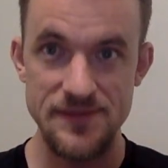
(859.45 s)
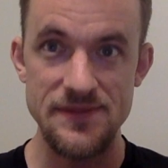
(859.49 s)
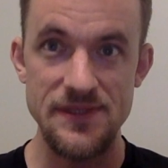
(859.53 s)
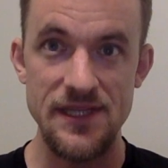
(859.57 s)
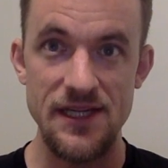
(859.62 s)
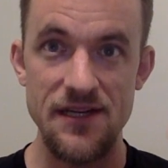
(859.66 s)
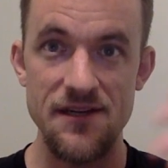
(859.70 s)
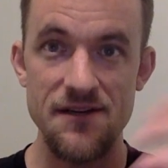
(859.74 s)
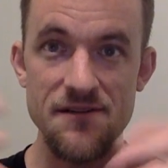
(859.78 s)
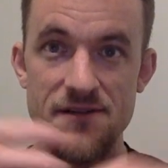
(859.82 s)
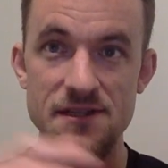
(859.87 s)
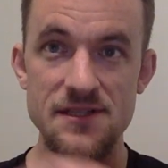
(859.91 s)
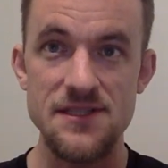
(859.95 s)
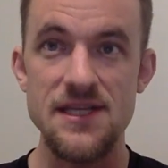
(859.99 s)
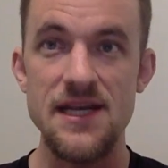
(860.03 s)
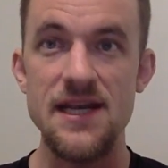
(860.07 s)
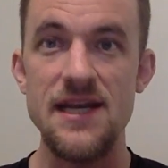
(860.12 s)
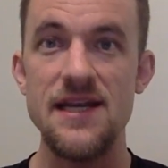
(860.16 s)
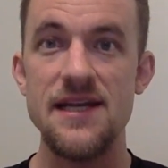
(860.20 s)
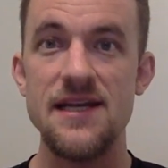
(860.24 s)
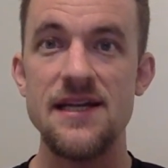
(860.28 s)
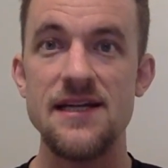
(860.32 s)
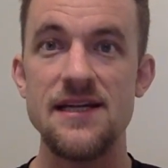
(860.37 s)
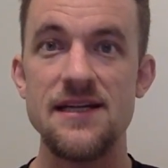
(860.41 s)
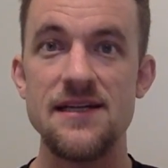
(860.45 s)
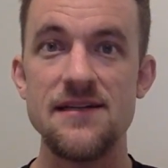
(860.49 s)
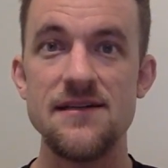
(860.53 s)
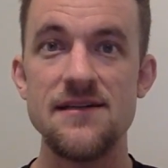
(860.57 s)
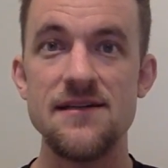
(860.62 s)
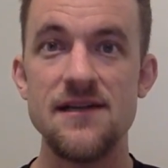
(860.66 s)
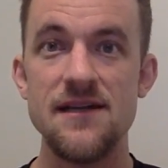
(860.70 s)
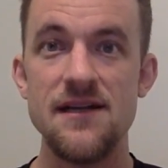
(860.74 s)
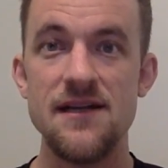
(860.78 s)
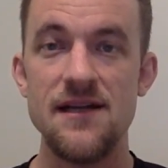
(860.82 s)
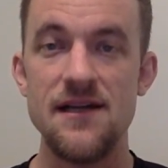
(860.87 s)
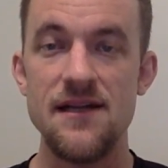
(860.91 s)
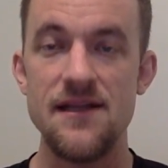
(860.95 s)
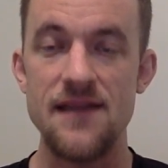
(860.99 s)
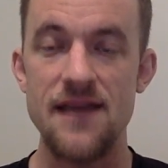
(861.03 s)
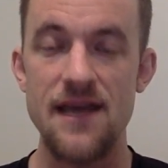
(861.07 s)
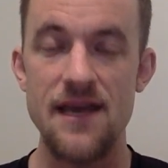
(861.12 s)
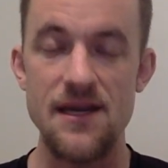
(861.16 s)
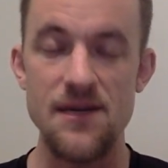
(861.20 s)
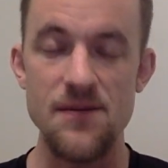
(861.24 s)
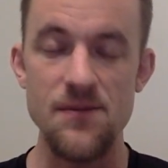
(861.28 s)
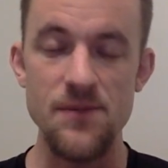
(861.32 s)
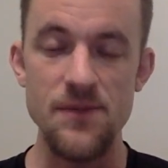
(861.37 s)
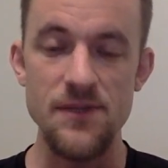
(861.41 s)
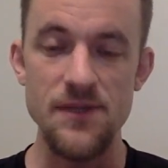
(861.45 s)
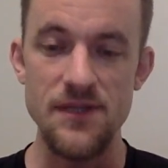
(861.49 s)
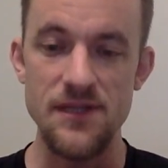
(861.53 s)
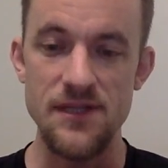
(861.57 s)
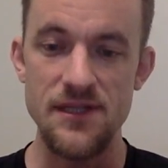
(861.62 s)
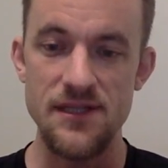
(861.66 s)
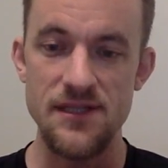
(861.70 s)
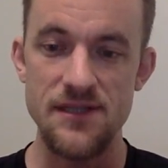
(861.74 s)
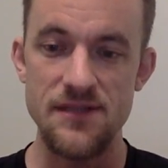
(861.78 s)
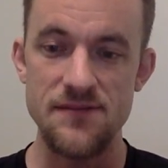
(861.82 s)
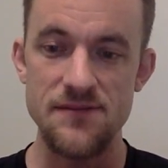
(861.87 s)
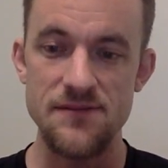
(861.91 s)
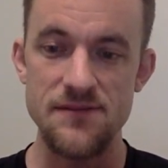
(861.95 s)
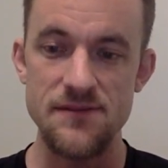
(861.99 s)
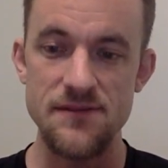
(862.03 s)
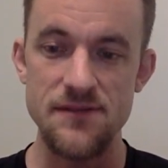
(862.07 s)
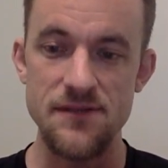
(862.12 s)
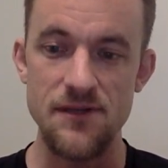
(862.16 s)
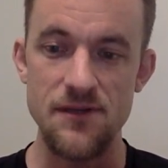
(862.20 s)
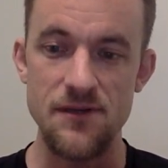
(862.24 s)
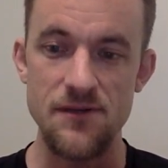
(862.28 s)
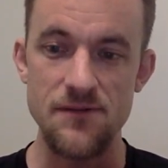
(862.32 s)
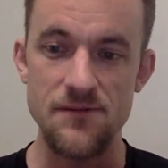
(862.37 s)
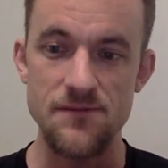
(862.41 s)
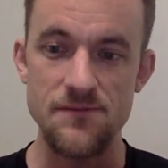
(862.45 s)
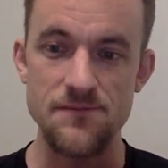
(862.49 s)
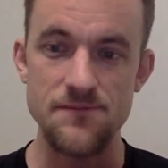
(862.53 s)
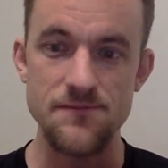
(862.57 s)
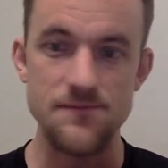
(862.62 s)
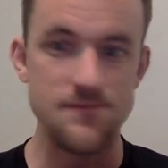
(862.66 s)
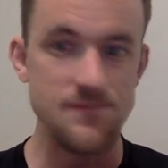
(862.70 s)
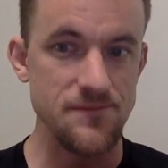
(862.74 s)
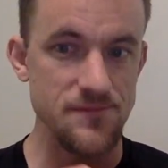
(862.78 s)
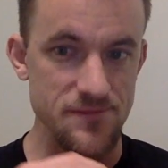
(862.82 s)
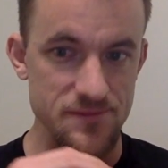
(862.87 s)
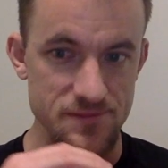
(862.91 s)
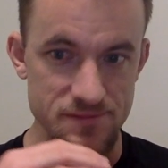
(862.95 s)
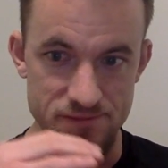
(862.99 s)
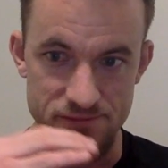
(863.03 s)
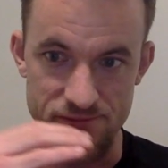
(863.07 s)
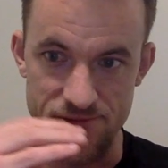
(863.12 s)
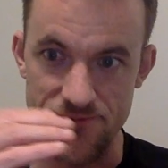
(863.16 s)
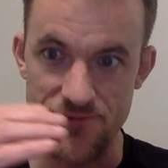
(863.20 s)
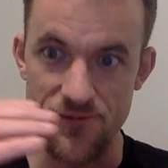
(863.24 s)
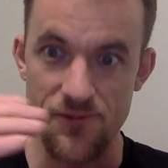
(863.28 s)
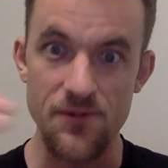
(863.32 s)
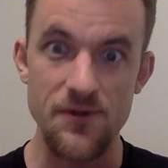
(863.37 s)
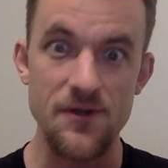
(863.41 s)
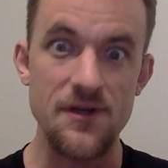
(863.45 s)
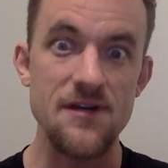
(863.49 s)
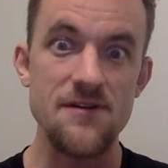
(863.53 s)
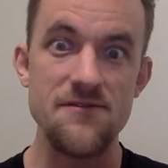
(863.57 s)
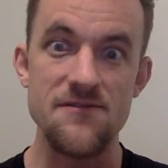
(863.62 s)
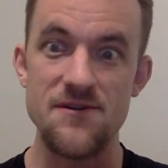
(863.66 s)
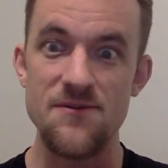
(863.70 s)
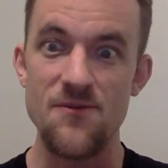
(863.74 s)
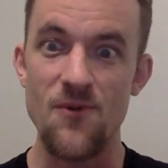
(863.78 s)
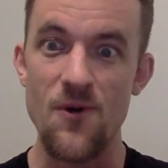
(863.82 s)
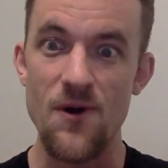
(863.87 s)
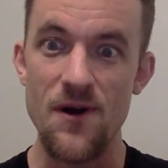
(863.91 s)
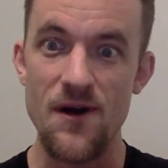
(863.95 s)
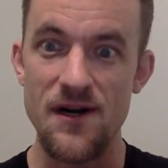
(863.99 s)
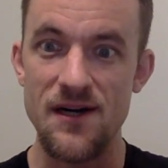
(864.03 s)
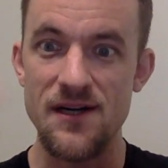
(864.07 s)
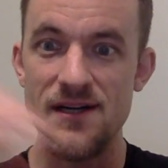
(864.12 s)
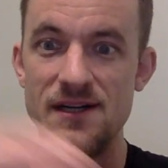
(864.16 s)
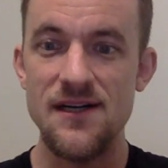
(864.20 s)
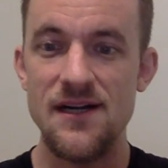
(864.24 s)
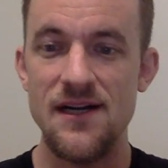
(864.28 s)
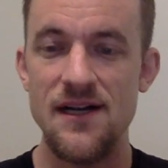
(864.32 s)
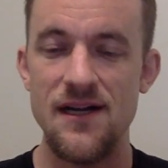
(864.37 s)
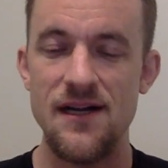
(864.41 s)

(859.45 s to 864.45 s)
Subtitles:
They are retaining that ability, forevermore.